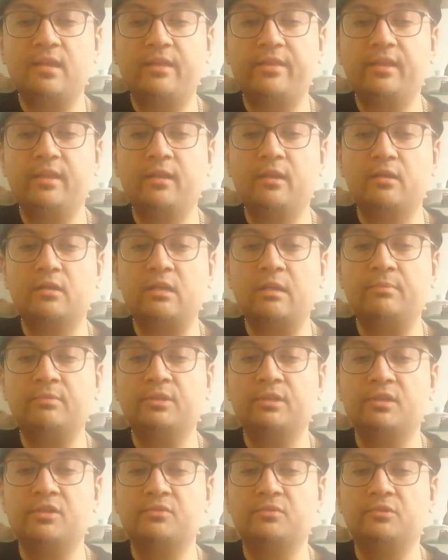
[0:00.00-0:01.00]
Take another couple of
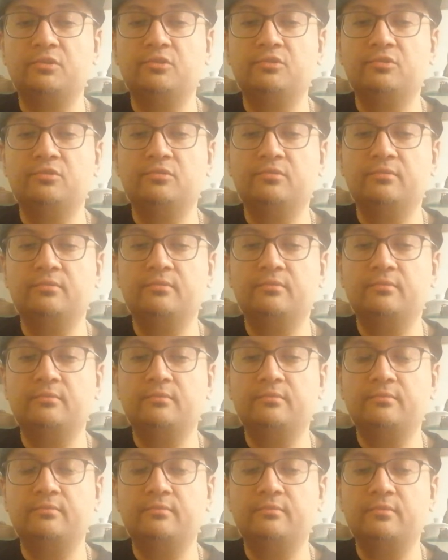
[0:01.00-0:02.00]
years, we'll do
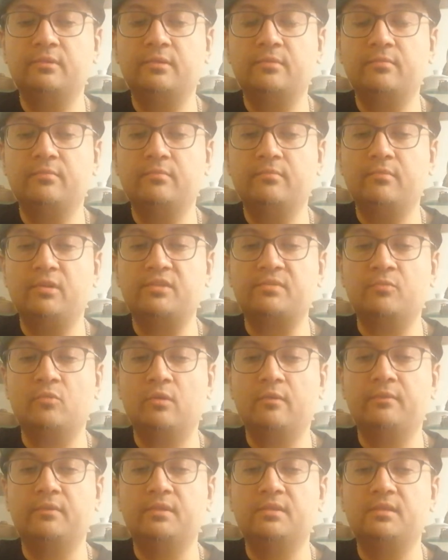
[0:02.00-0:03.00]
much
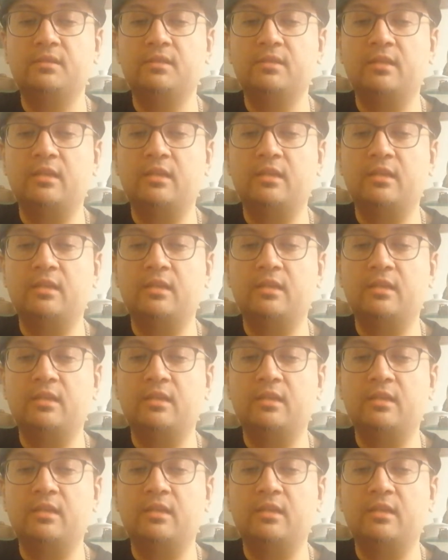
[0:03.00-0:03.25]
more for this tea,